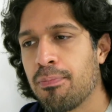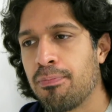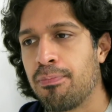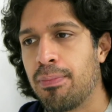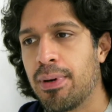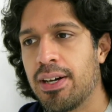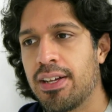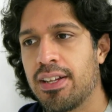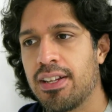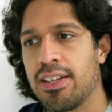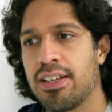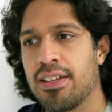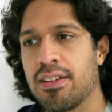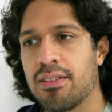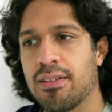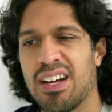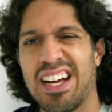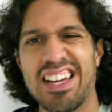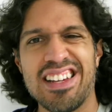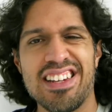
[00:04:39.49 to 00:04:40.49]
But
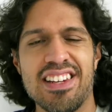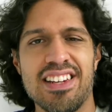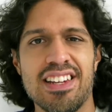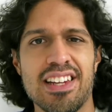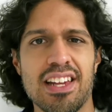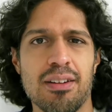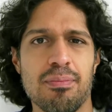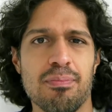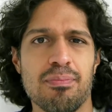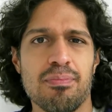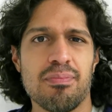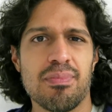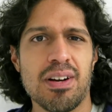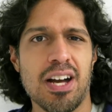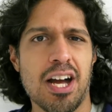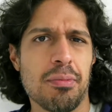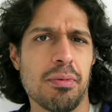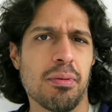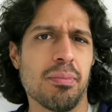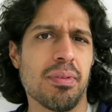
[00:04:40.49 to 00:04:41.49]
I did get a
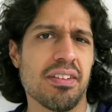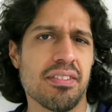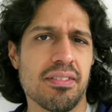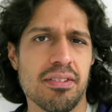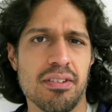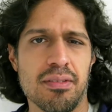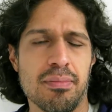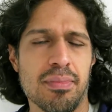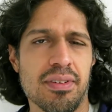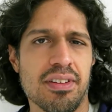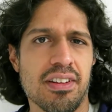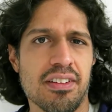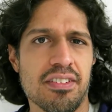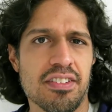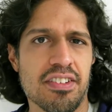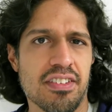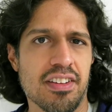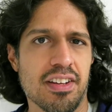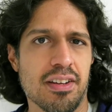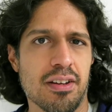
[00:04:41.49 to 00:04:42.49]
couple blisters, but that was
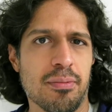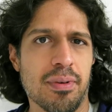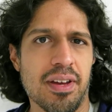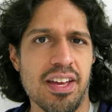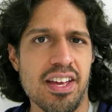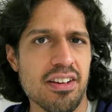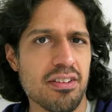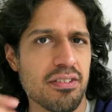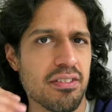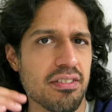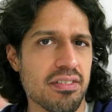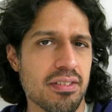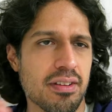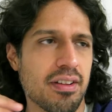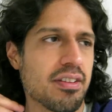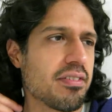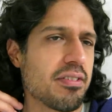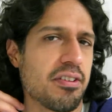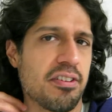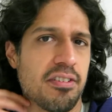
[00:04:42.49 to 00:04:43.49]
just like on my ankles,
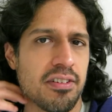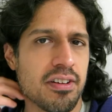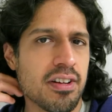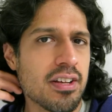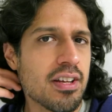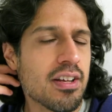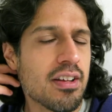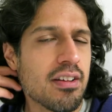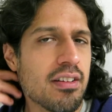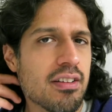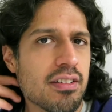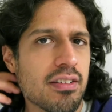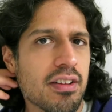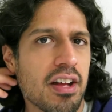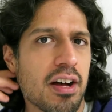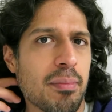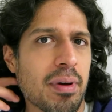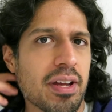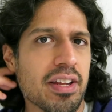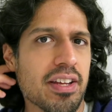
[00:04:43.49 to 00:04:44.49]
so
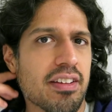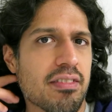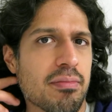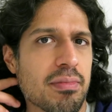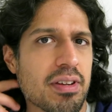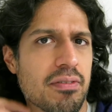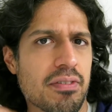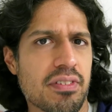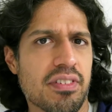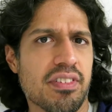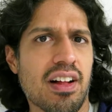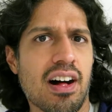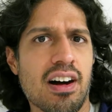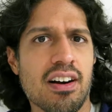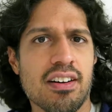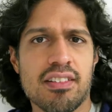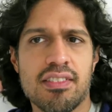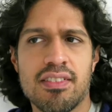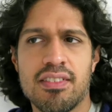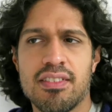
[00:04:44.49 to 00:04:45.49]
I might get some different
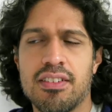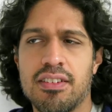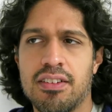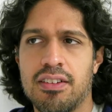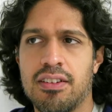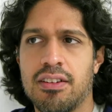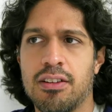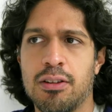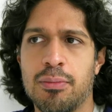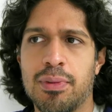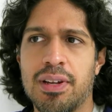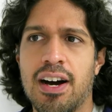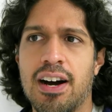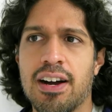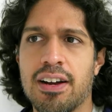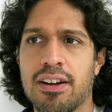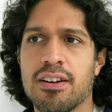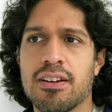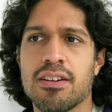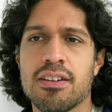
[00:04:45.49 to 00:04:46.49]
socks a little bit
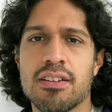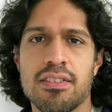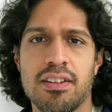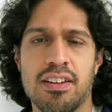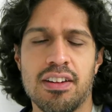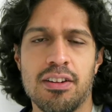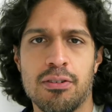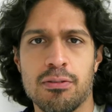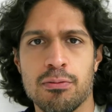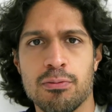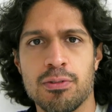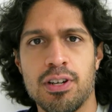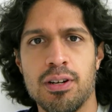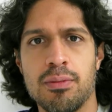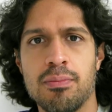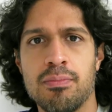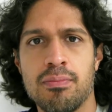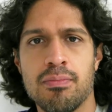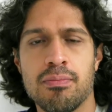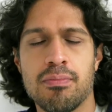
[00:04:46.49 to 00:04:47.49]
higher so they don't
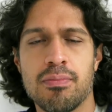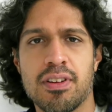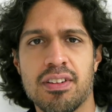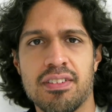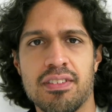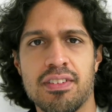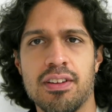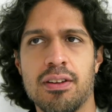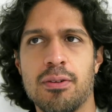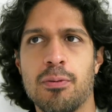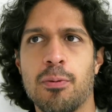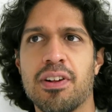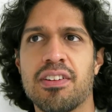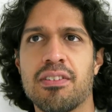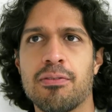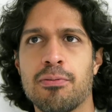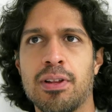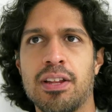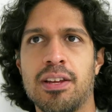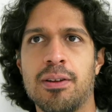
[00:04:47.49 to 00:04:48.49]
rub, because it
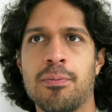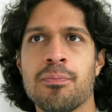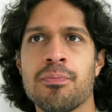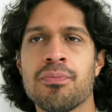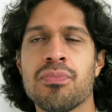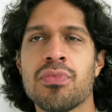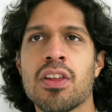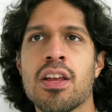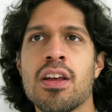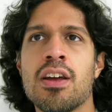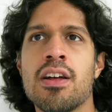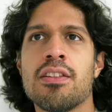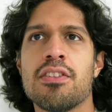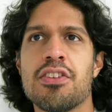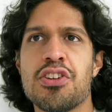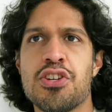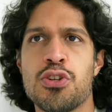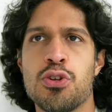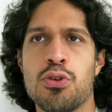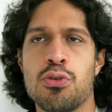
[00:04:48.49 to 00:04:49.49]
wasn't really the
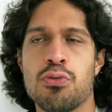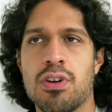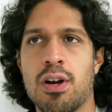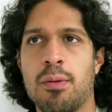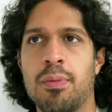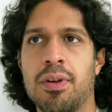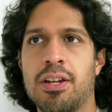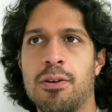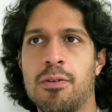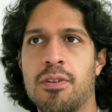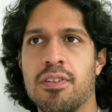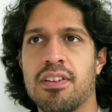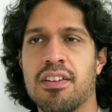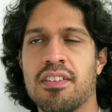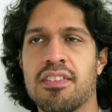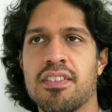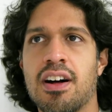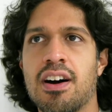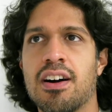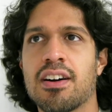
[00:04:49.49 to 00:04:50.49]
shoe rubbing, it was the
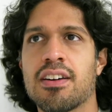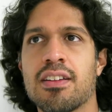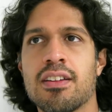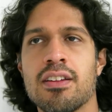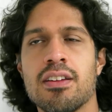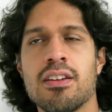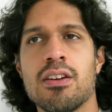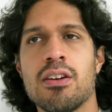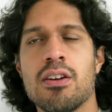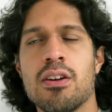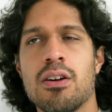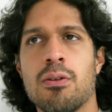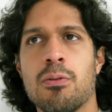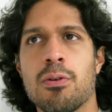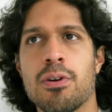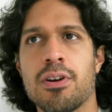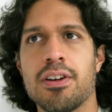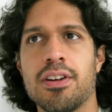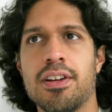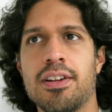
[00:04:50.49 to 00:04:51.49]
sock
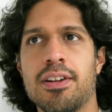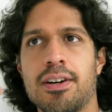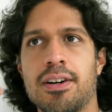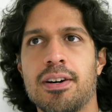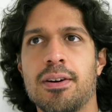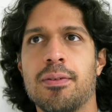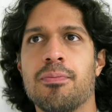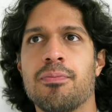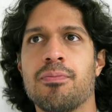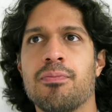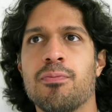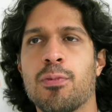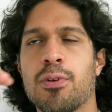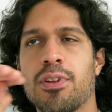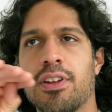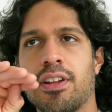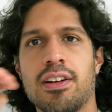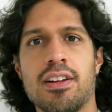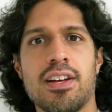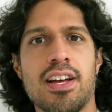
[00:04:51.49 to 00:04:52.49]
where
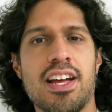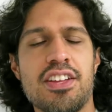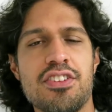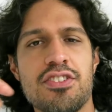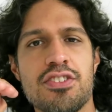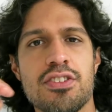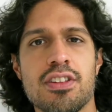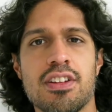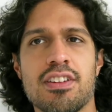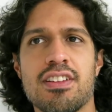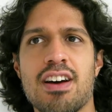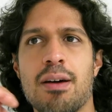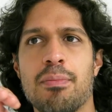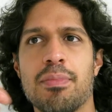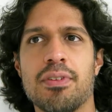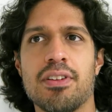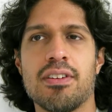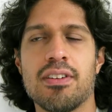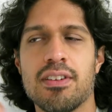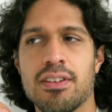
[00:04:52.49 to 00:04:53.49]
the edge, the top
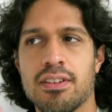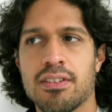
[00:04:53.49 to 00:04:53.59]
of the